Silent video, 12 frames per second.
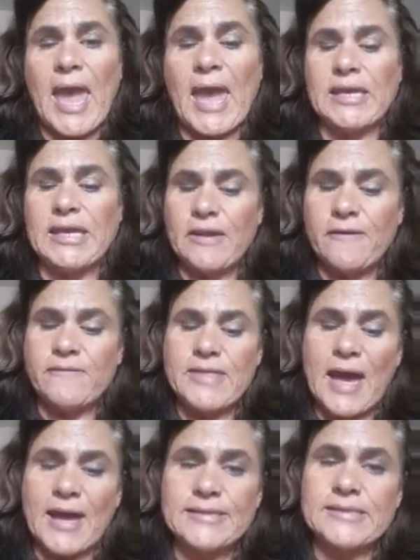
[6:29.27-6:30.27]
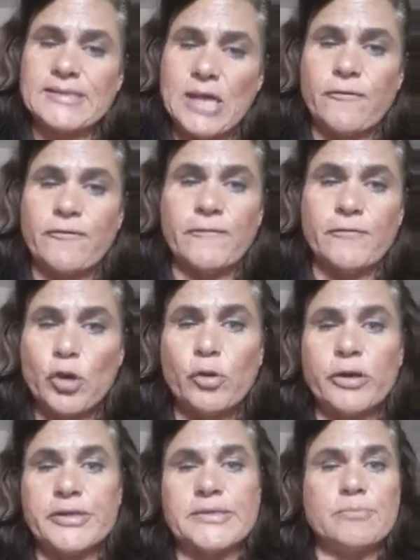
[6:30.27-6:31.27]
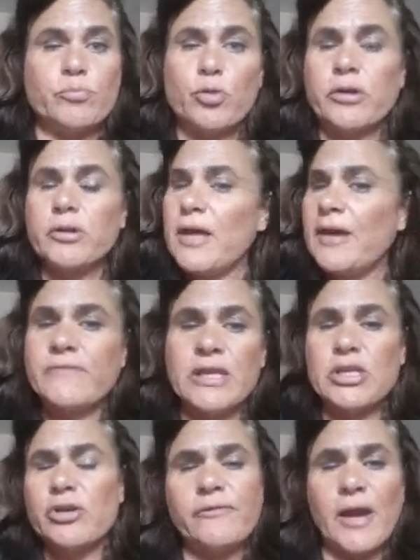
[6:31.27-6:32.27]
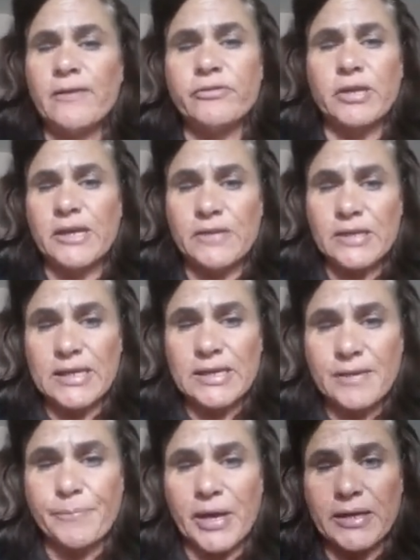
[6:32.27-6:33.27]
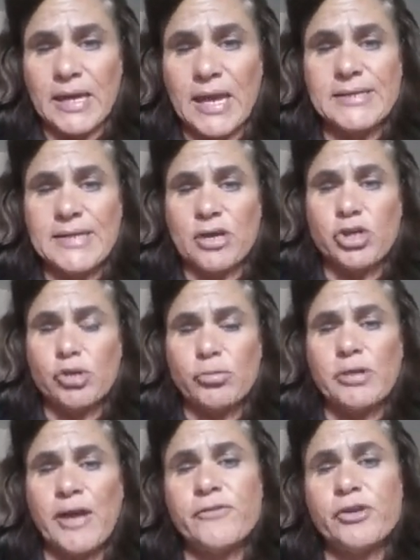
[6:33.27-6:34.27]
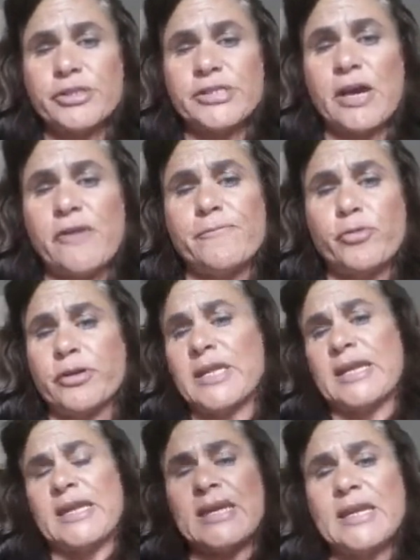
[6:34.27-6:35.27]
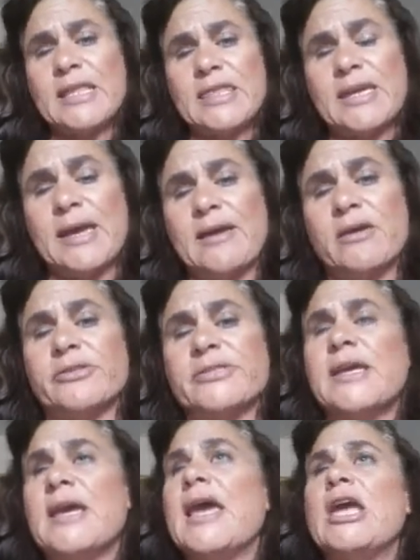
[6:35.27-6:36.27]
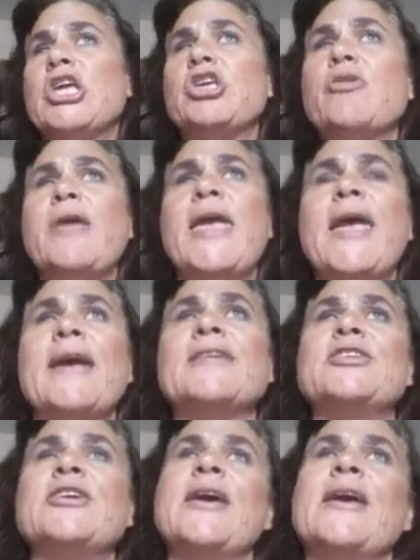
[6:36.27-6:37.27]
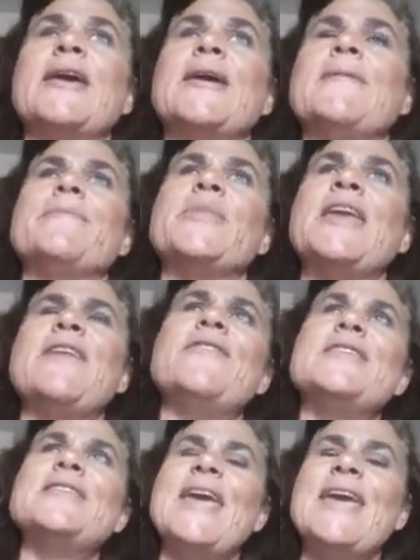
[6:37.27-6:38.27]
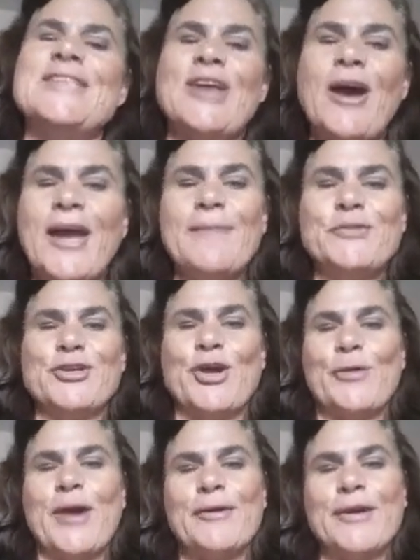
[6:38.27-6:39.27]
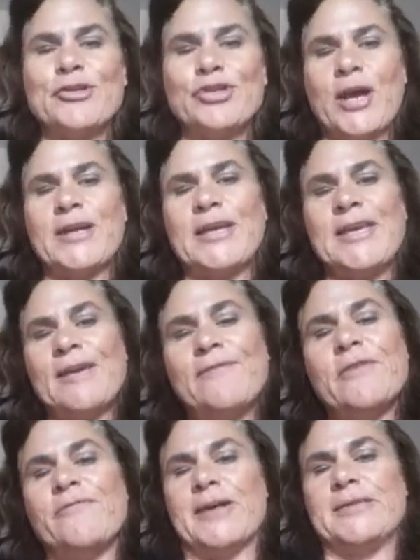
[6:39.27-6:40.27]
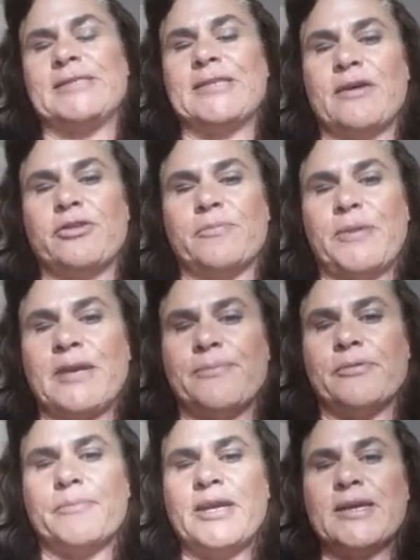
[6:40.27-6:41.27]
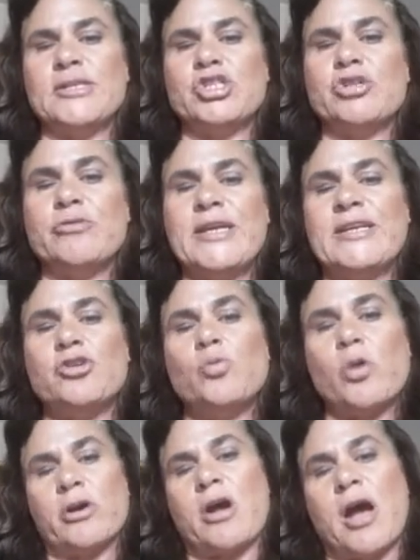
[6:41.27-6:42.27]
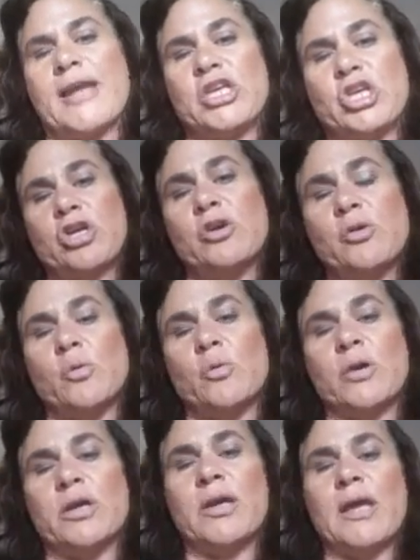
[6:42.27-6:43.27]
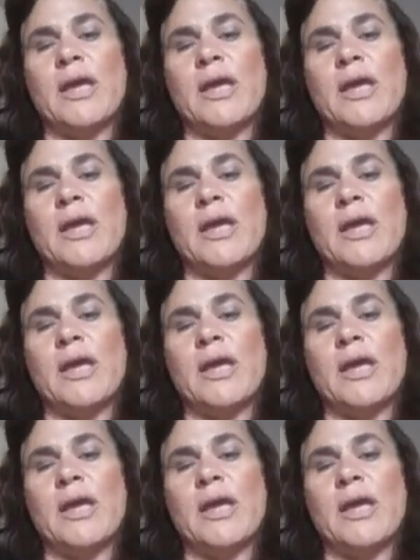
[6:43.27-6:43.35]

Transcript: and give that self of yours more love than you've ever given anybody. Until you love yourself more than anything else, you can't even take time to go out and try to give advice to other people, because you need to work on you.